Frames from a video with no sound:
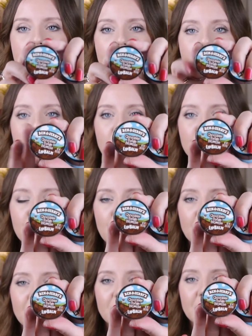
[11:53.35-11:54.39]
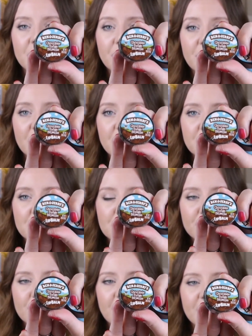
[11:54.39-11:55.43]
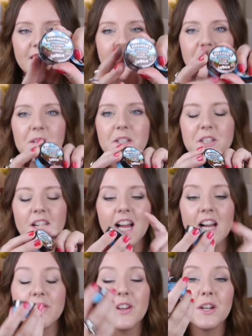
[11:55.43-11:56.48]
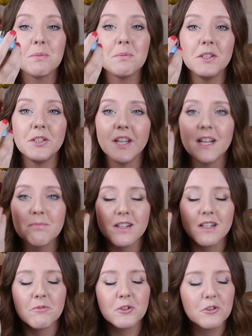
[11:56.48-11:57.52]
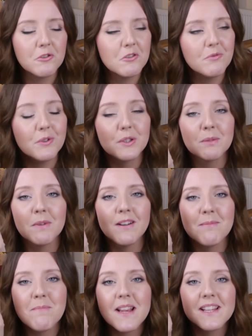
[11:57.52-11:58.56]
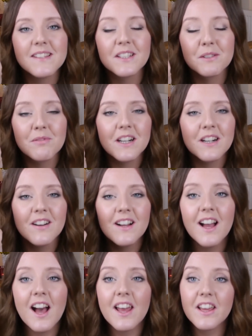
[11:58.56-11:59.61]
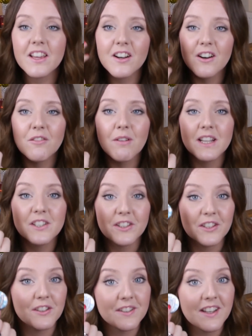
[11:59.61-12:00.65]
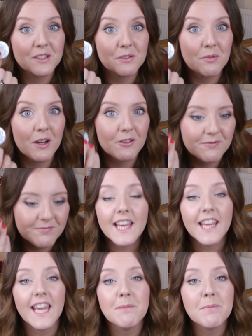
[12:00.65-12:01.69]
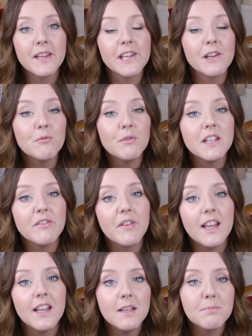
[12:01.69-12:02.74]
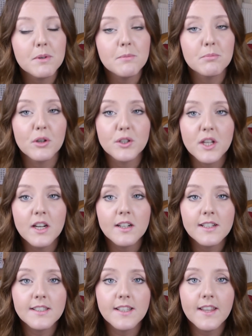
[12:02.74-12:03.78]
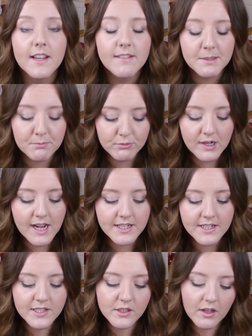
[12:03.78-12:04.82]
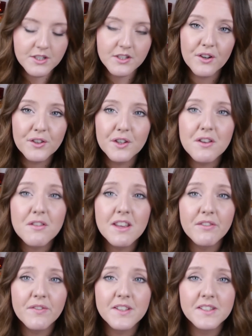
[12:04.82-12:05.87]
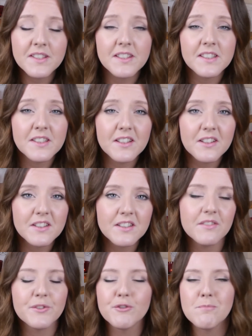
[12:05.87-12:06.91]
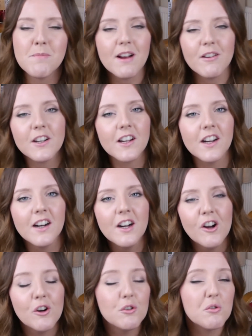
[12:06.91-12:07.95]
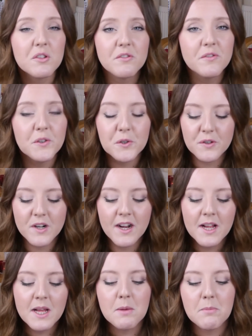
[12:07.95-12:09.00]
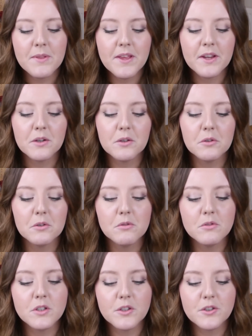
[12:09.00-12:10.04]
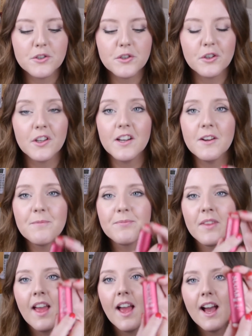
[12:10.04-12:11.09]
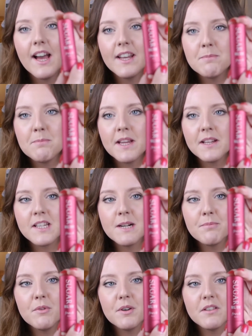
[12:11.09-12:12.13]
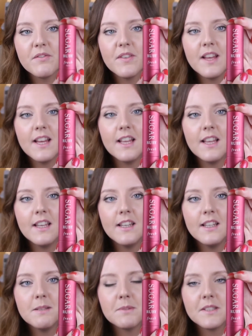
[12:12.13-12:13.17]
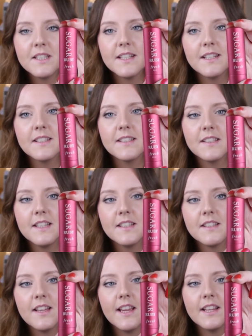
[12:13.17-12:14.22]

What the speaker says: the chocolate fudge brownie, which I haven't opened yet, but I'm sure will smell amazing as well, and I can't wait to use as well. Keeping with lip products, there is a brand, I don't know if this is exclusive to America or Sephora, but they're called Sugar, and I picked up one of their lipsticks. It's